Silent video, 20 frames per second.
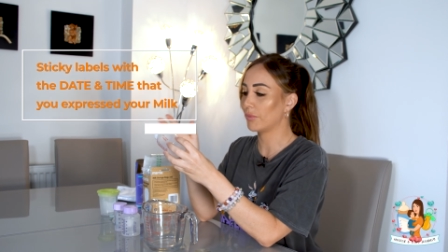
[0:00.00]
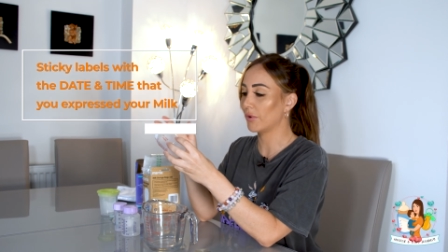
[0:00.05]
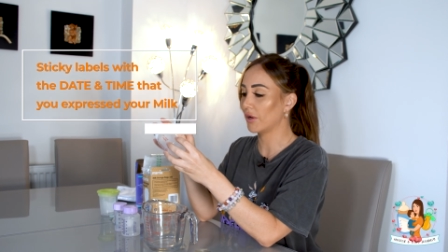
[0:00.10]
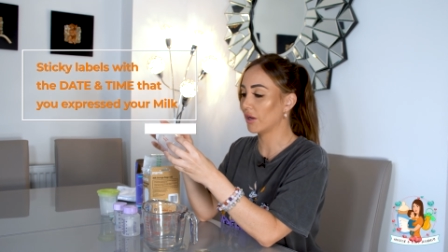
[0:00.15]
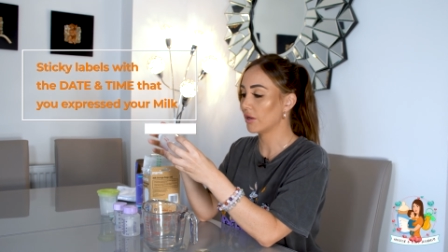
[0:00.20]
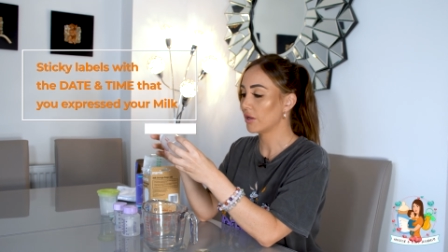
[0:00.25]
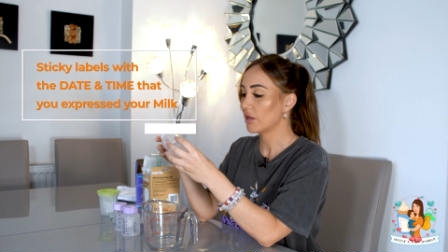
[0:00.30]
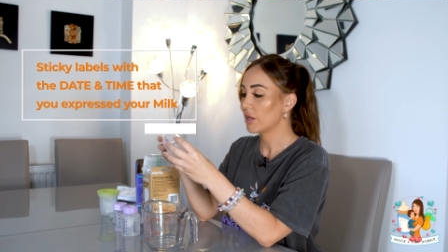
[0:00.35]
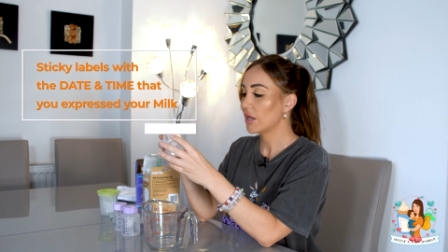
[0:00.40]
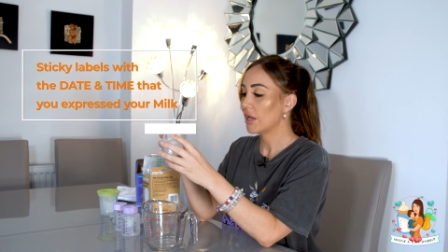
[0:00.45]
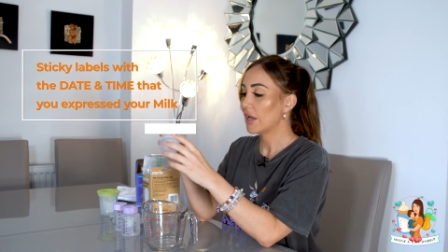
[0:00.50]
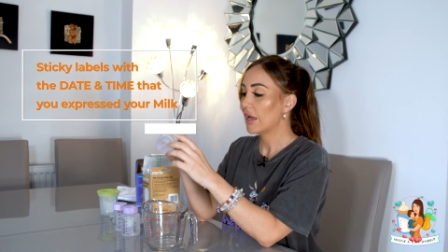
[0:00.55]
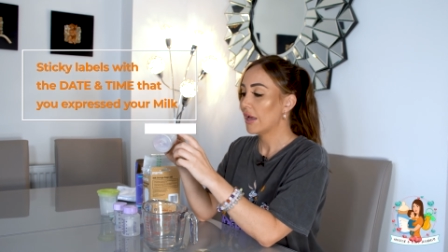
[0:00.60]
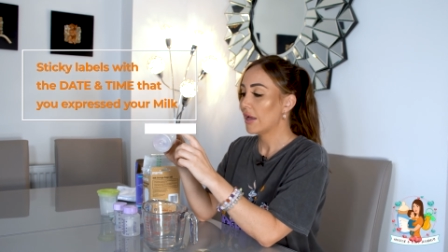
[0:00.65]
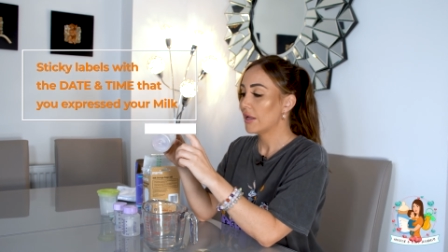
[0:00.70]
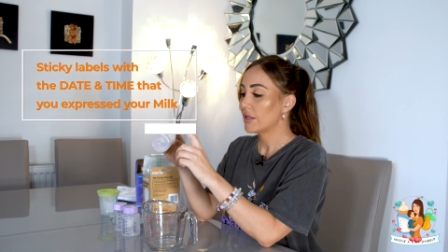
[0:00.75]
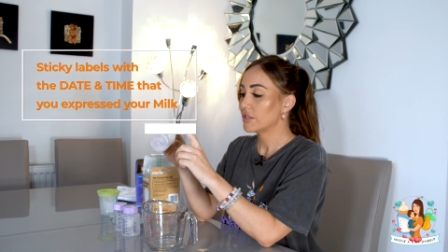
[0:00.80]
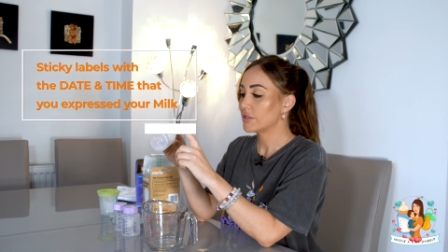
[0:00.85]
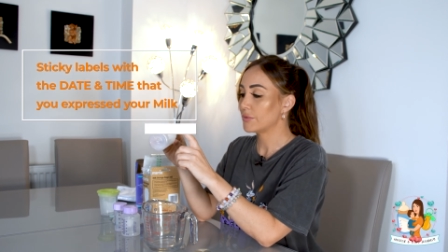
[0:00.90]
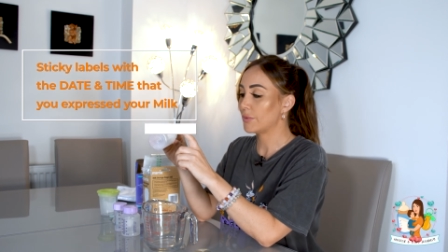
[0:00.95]
But
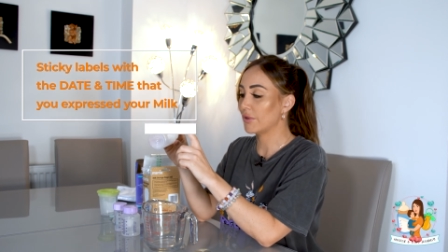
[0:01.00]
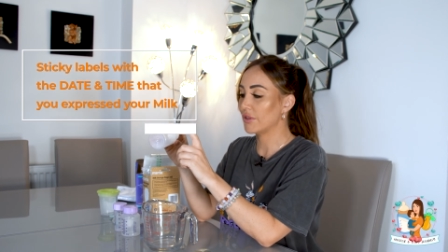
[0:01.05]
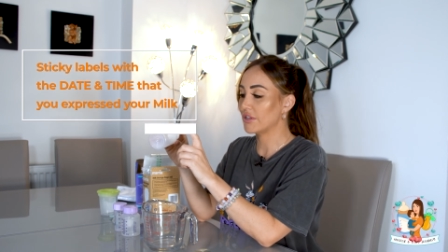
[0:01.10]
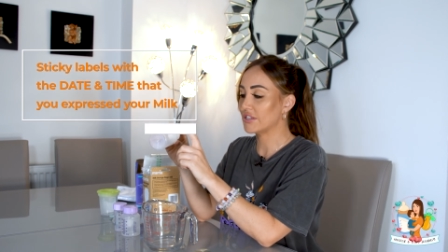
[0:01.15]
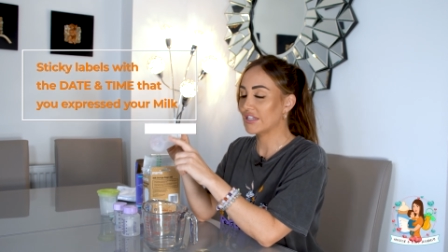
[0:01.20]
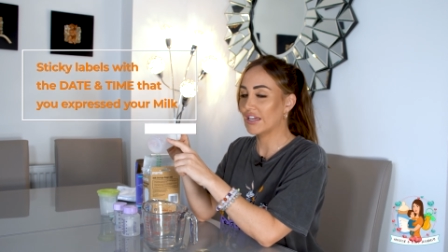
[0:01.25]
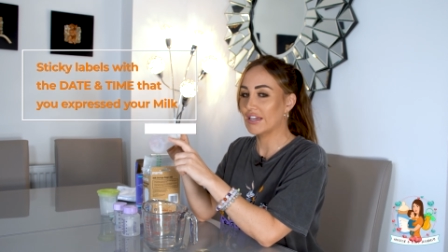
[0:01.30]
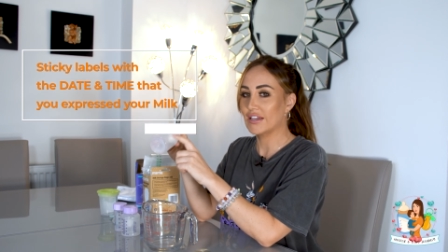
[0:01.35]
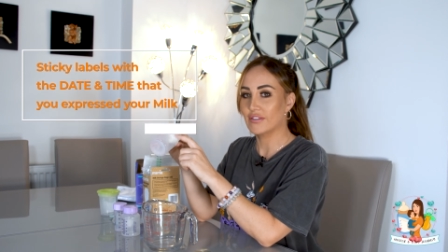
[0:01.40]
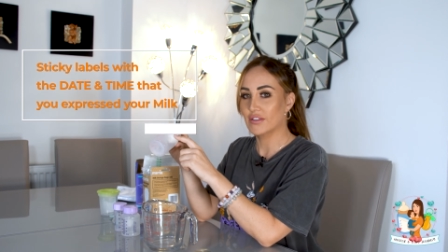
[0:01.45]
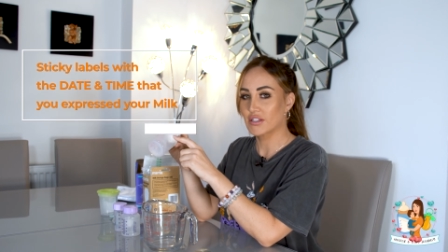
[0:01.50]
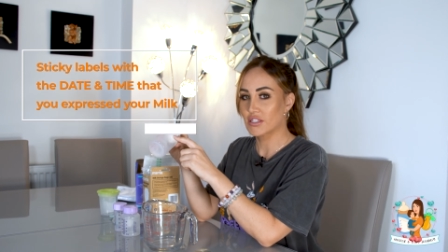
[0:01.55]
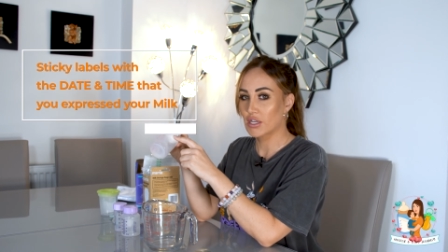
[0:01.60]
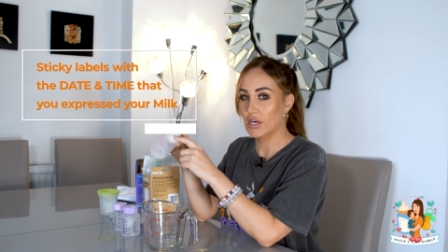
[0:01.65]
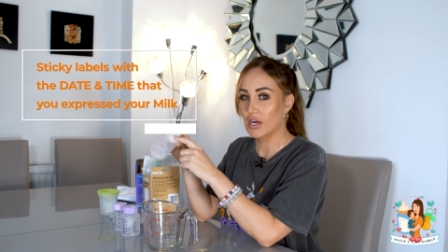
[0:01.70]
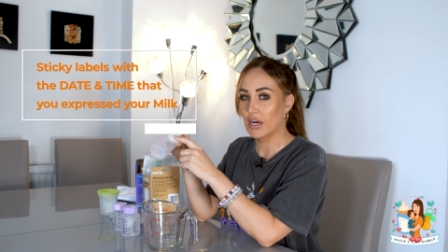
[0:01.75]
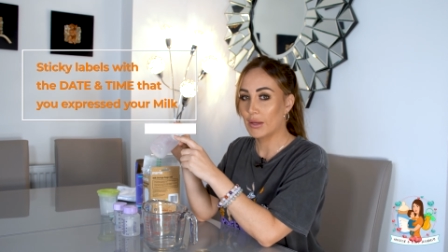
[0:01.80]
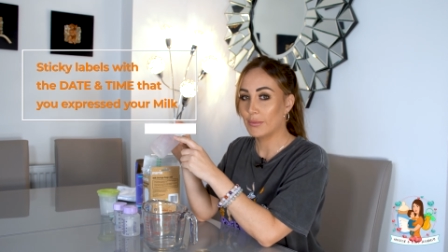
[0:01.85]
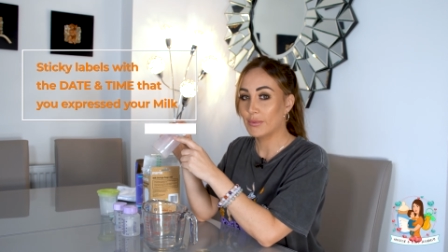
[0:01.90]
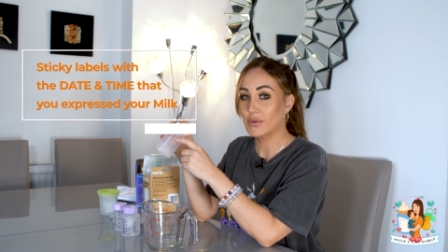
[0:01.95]
to put the date and the time,